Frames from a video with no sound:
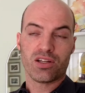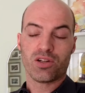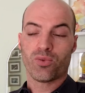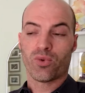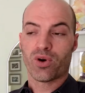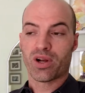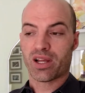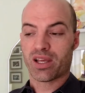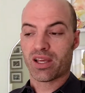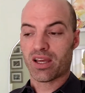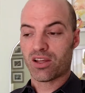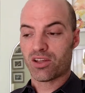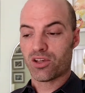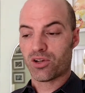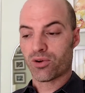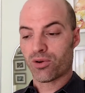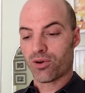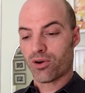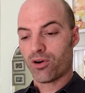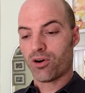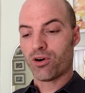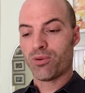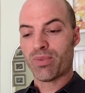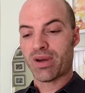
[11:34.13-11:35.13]
You want to get your
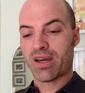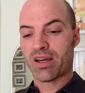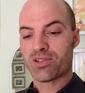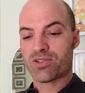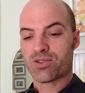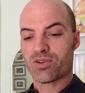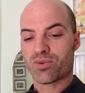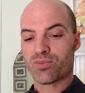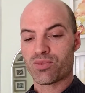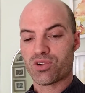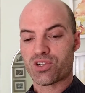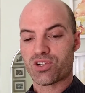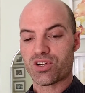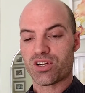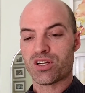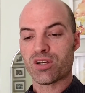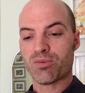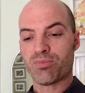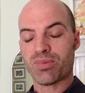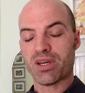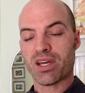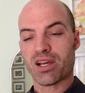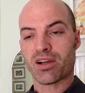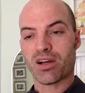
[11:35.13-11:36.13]
home answering machine to
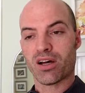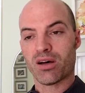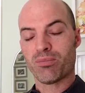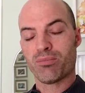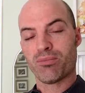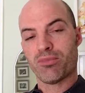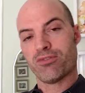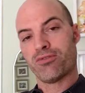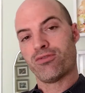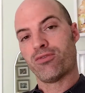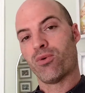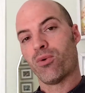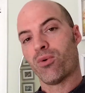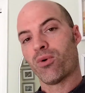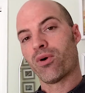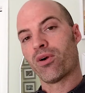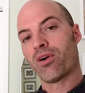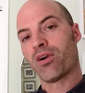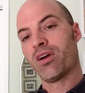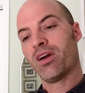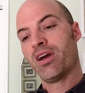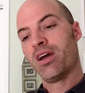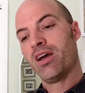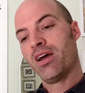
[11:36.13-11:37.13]
pick up
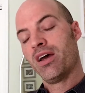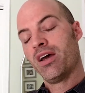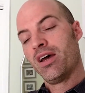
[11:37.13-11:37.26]
before